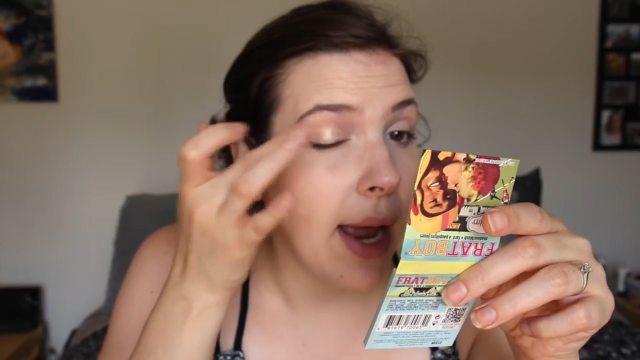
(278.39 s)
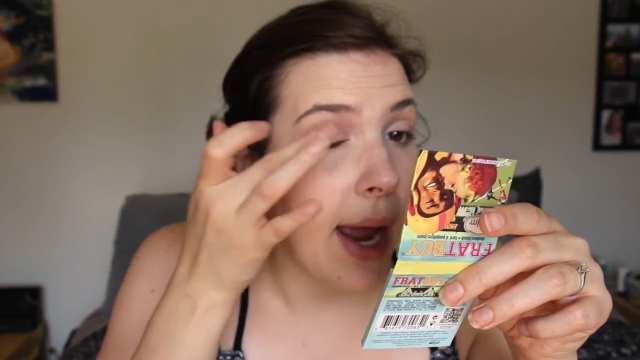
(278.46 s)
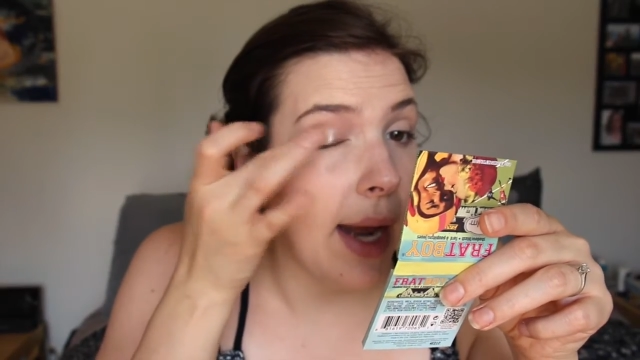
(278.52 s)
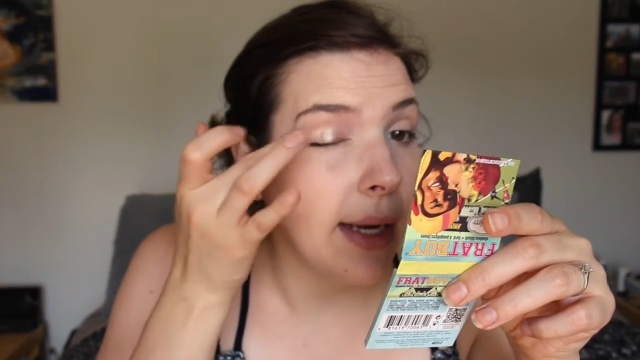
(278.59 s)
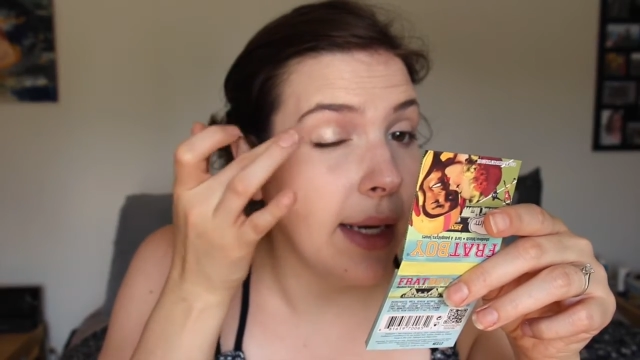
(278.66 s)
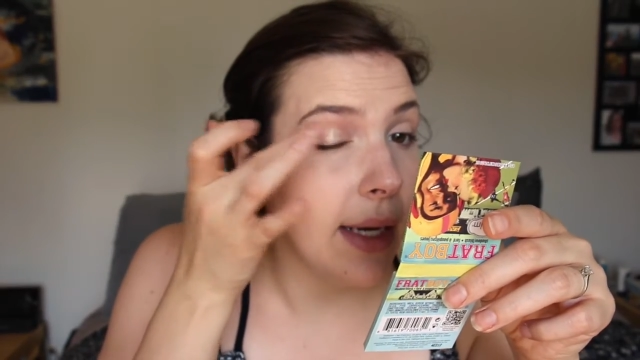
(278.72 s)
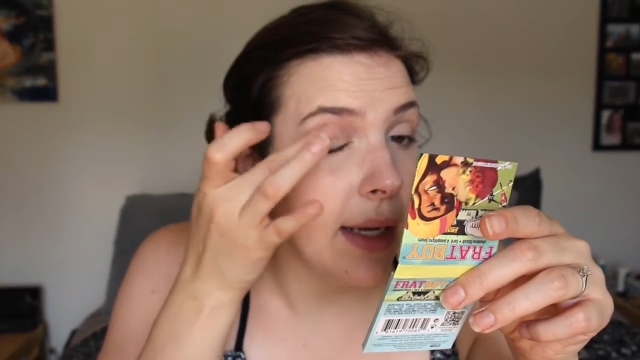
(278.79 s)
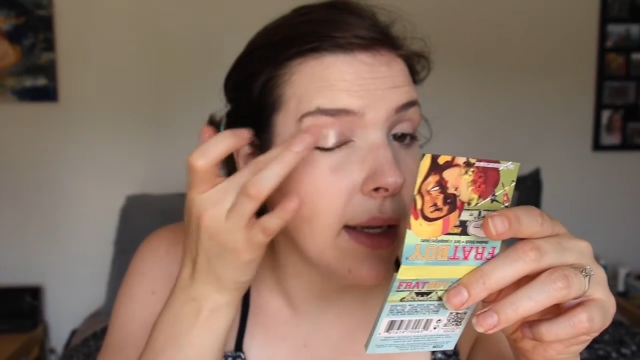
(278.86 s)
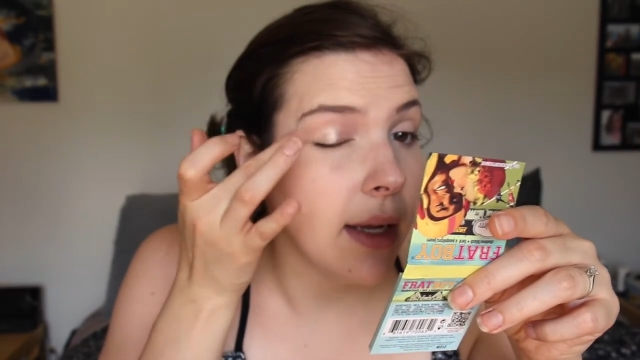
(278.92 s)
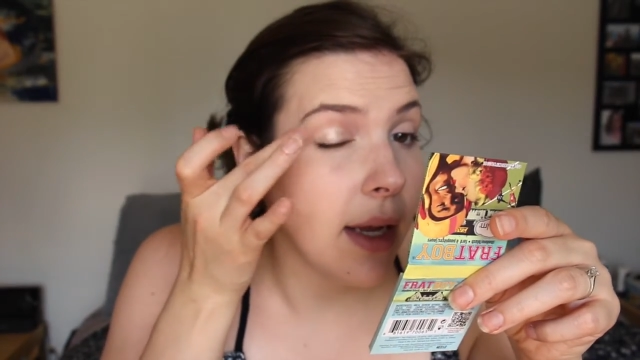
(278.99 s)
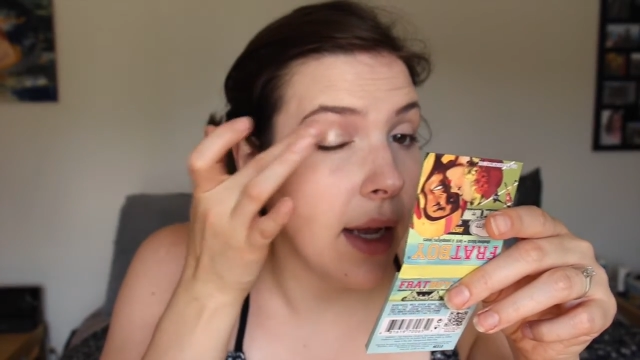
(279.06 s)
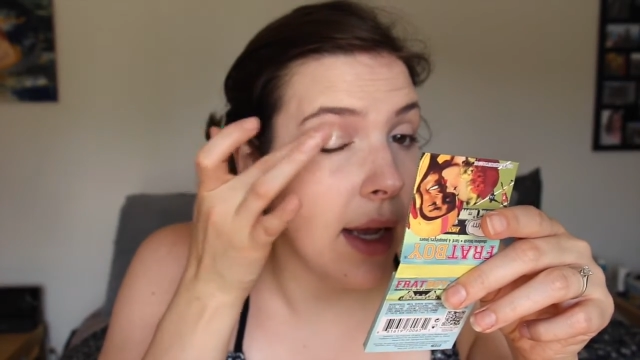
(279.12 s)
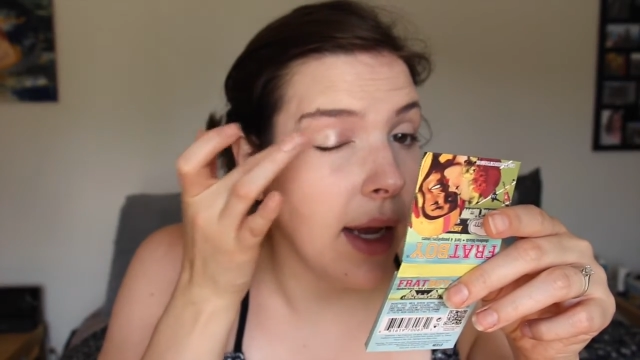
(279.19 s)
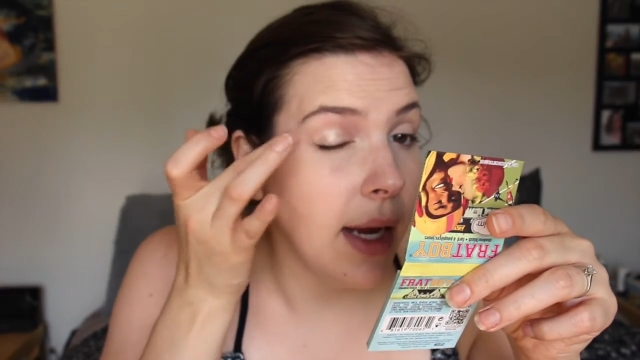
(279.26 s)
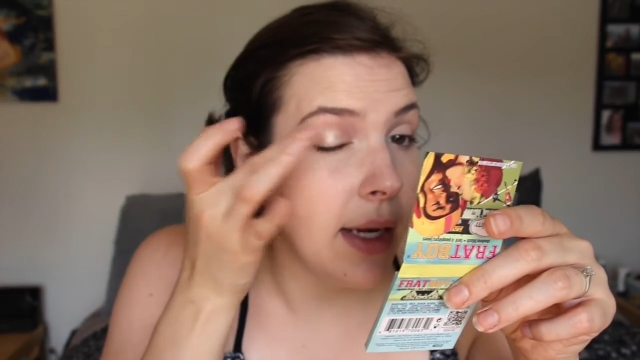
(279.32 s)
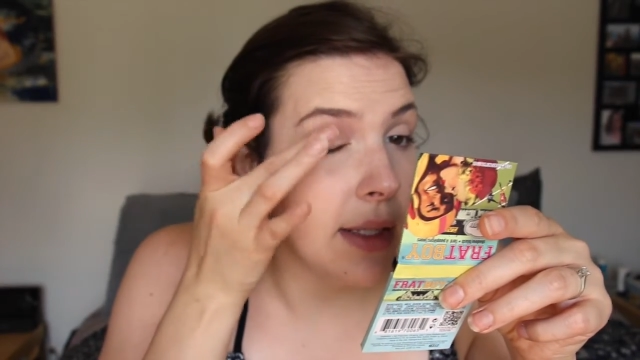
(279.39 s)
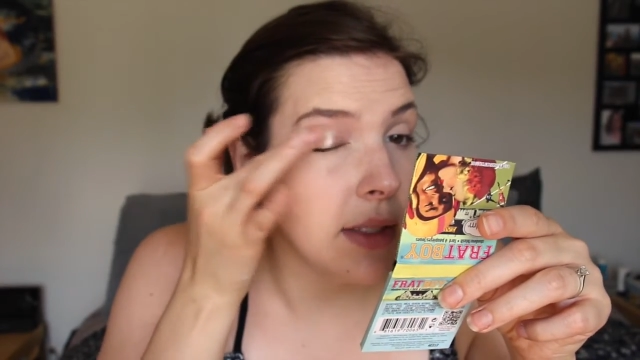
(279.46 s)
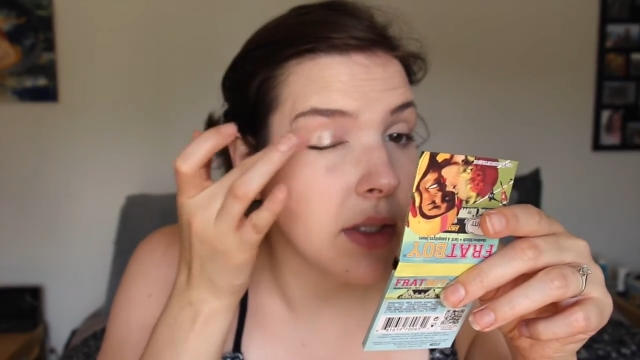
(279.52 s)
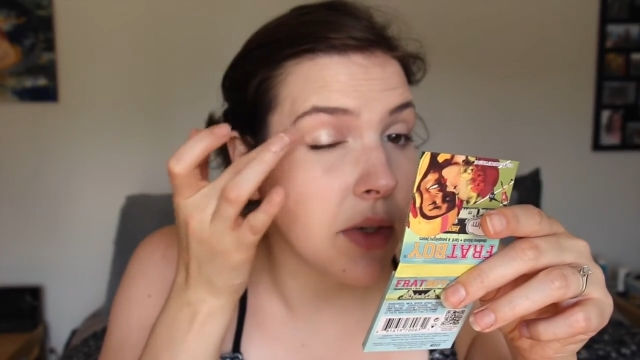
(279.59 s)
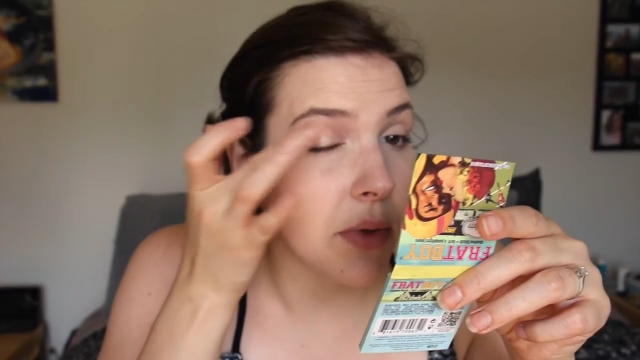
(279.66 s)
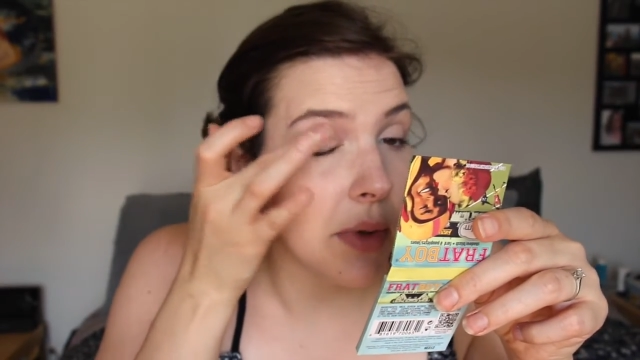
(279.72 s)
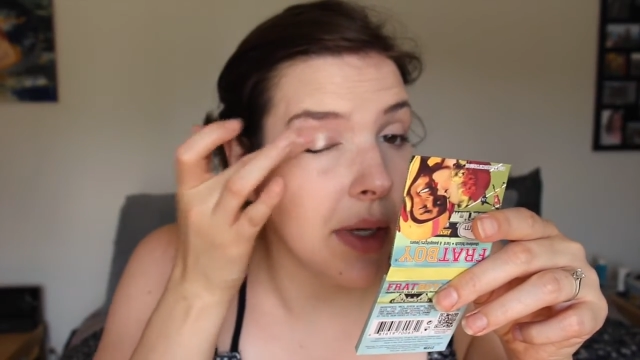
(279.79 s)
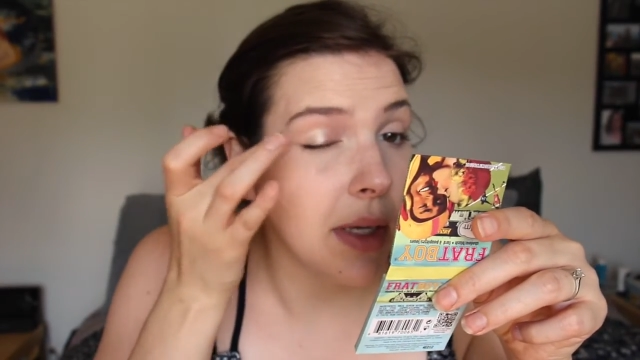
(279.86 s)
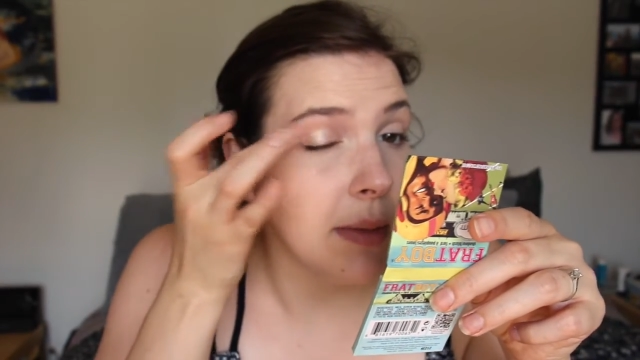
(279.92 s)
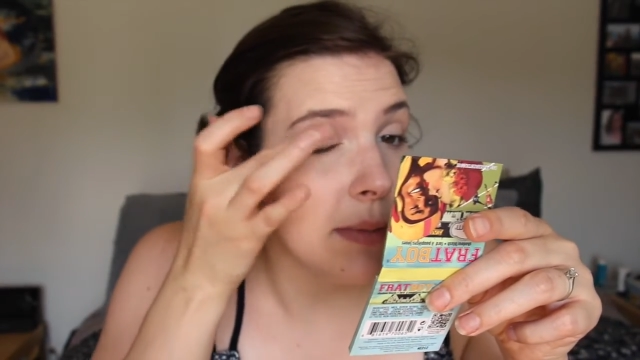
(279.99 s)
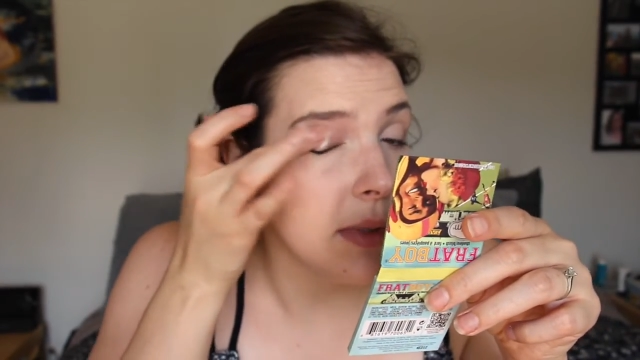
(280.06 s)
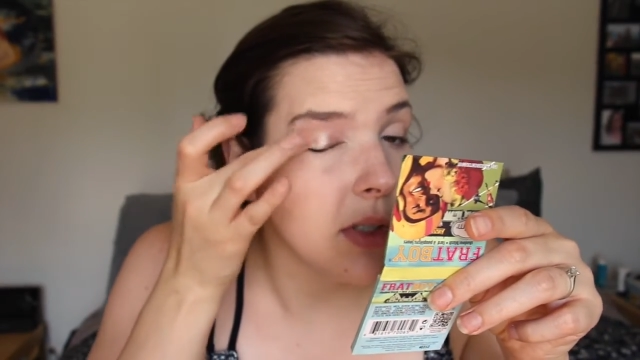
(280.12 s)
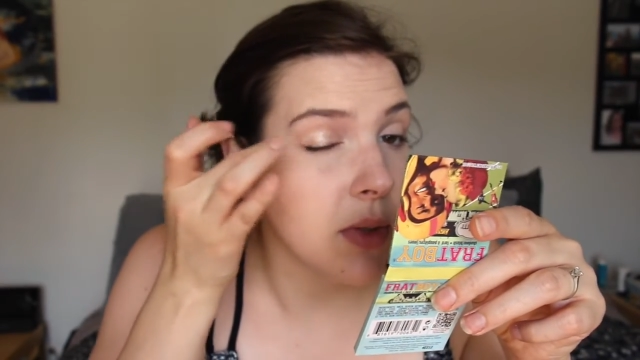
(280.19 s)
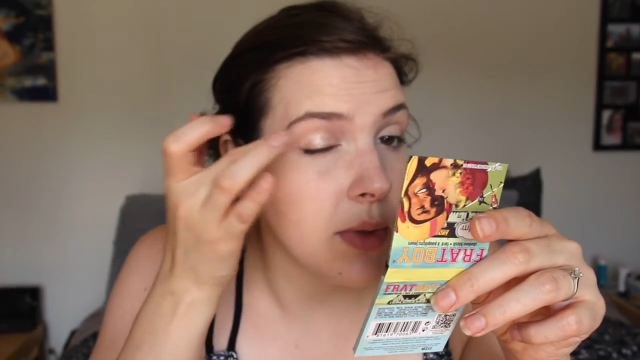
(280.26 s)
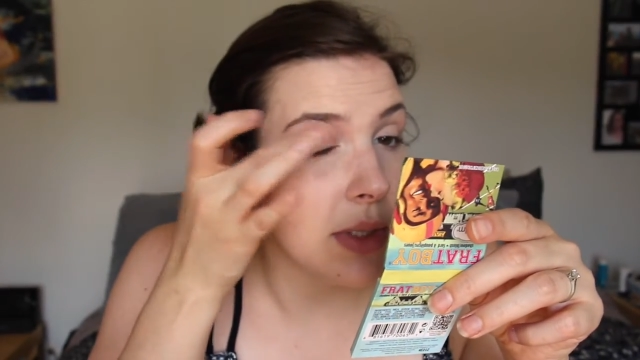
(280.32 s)
and it is
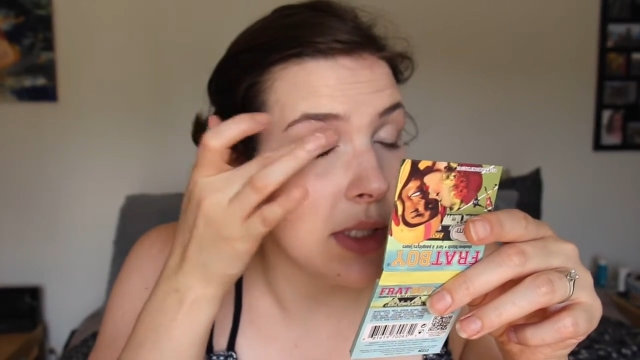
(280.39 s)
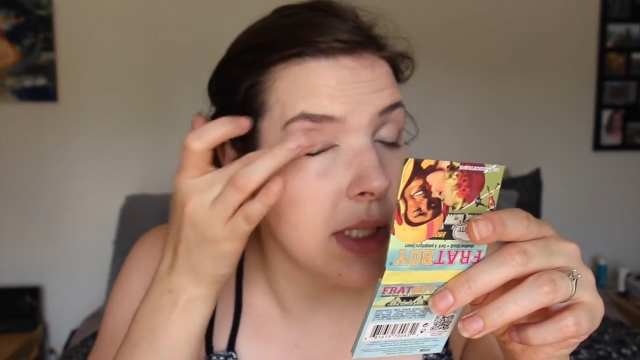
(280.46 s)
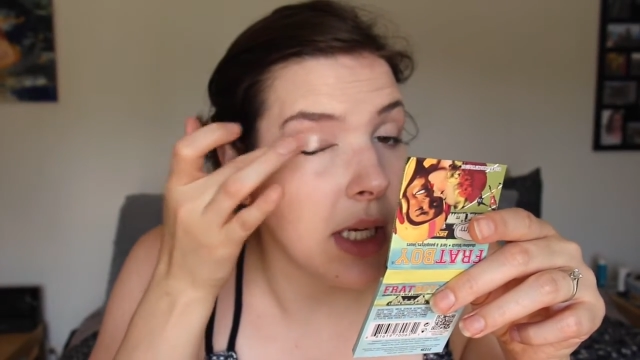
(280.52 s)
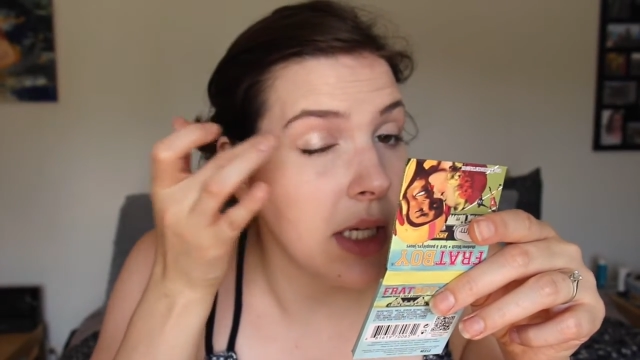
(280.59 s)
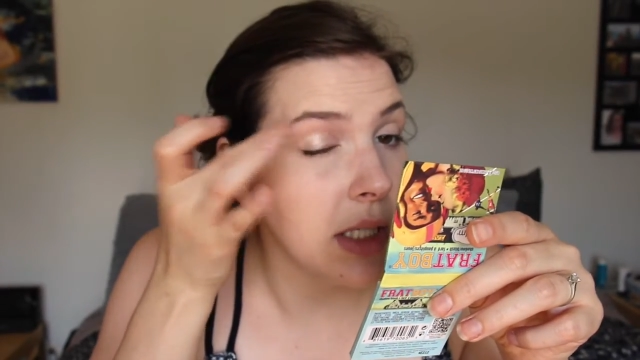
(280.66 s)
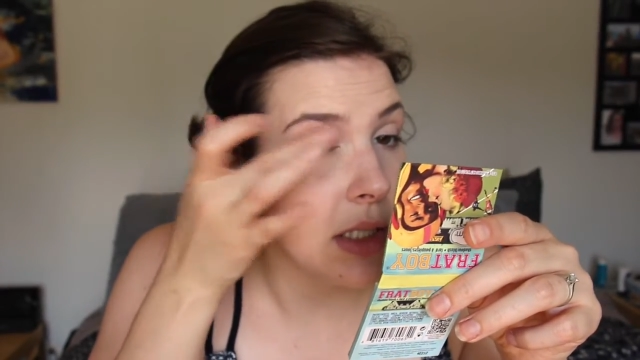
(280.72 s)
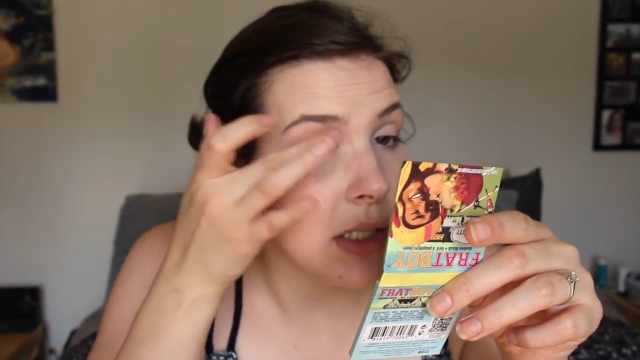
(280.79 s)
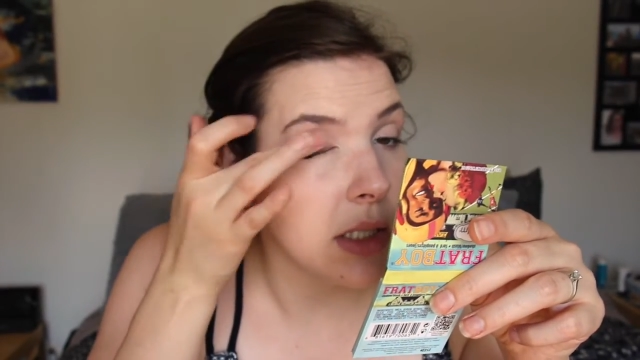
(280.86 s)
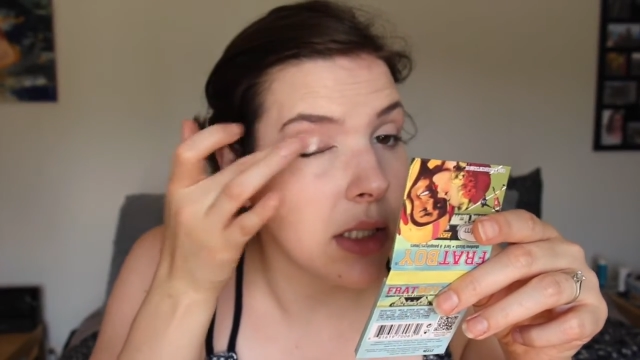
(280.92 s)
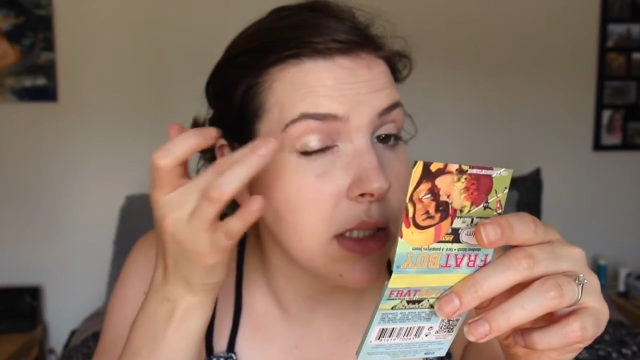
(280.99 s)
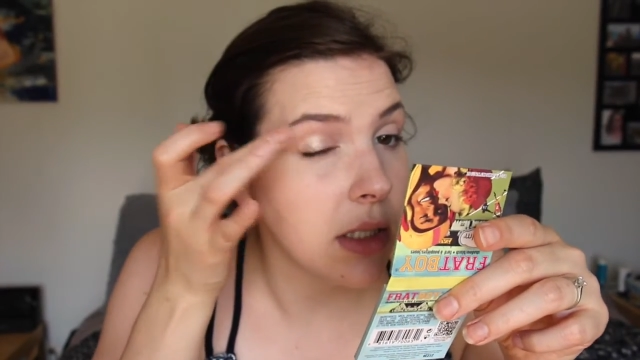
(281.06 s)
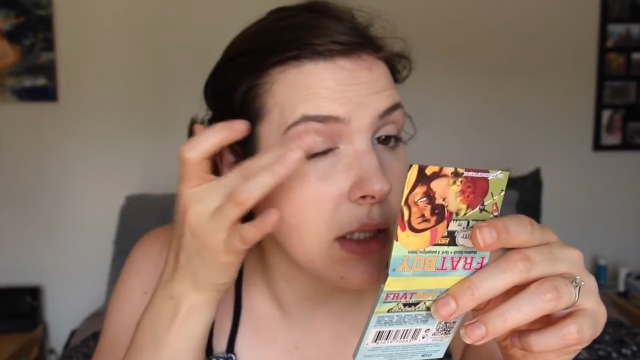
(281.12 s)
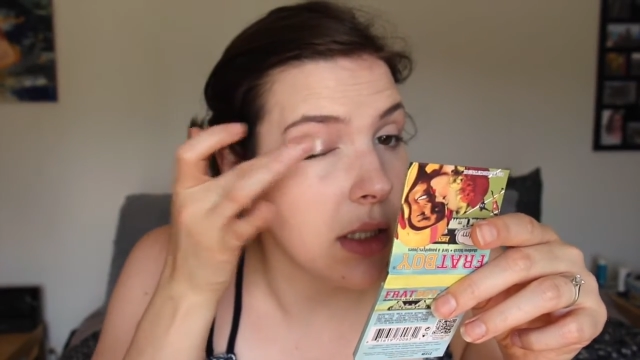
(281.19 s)
cream, so it does